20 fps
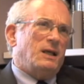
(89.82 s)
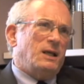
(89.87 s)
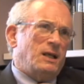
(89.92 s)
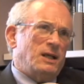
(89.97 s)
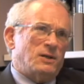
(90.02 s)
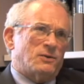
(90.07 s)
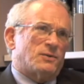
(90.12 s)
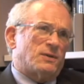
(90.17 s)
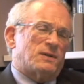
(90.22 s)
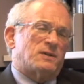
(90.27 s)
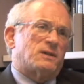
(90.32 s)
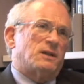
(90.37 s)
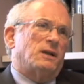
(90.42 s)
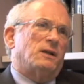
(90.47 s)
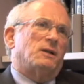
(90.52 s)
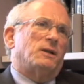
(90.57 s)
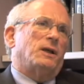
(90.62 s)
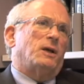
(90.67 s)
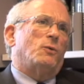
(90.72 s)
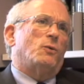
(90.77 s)

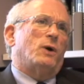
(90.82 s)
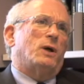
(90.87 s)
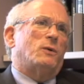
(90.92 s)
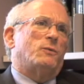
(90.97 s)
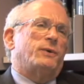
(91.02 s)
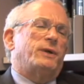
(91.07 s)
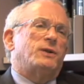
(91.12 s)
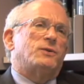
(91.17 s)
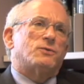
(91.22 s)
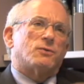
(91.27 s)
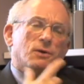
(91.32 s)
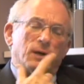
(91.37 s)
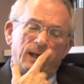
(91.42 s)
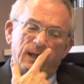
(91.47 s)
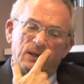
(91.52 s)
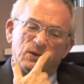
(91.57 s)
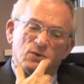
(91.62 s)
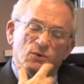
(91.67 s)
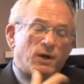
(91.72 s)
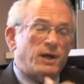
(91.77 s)
Interestingly, when we
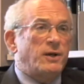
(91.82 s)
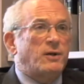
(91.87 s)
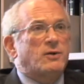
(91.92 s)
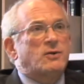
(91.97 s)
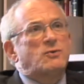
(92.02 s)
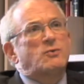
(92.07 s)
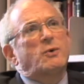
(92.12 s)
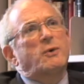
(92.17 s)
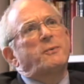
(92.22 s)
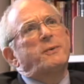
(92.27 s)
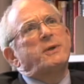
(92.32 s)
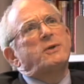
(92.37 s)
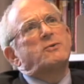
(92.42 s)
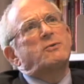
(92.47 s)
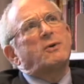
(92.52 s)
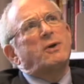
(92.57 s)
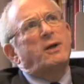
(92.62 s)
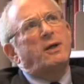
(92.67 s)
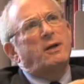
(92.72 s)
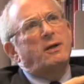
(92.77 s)
train trainers, when we
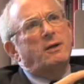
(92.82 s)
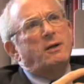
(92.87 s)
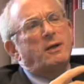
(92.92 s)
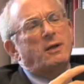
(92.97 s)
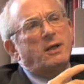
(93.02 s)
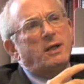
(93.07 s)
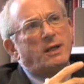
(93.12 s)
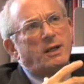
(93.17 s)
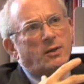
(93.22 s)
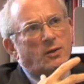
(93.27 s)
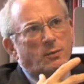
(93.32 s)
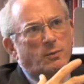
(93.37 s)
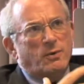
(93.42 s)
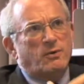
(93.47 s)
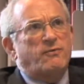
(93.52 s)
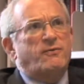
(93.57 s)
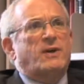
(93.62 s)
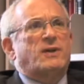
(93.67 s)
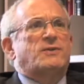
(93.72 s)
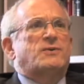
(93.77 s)
train either
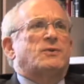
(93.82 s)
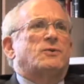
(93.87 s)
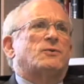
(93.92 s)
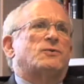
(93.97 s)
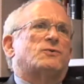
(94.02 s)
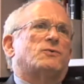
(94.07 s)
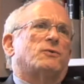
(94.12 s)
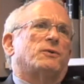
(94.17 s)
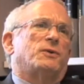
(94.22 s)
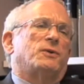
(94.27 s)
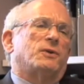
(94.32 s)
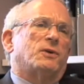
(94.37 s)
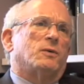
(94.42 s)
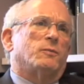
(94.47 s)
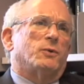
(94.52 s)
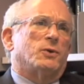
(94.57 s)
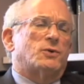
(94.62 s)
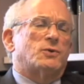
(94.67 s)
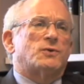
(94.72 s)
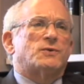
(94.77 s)
professors or in the
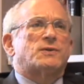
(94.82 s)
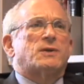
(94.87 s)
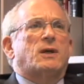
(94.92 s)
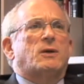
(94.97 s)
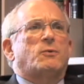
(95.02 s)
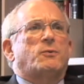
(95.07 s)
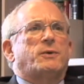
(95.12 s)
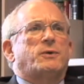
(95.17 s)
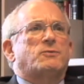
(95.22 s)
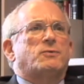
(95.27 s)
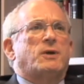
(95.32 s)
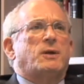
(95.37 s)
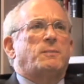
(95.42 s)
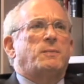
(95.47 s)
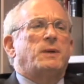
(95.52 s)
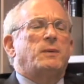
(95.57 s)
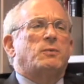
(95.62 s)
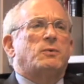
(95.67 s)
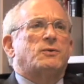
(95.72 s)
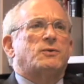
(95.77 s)
commercial side, when we train
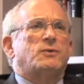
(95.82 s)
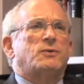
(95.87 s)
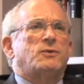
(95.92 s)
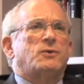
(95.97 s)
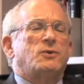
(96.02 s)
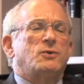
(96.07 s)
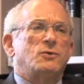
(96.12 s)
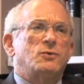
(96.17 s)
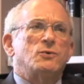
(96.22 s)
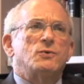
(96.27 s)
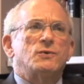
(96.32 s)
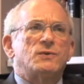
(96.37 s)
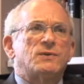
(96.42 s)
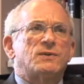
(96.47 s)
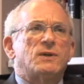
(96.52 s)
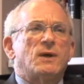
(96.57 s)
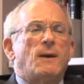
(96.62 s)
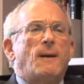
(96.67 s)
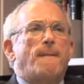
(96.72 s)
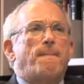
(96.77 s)
people to use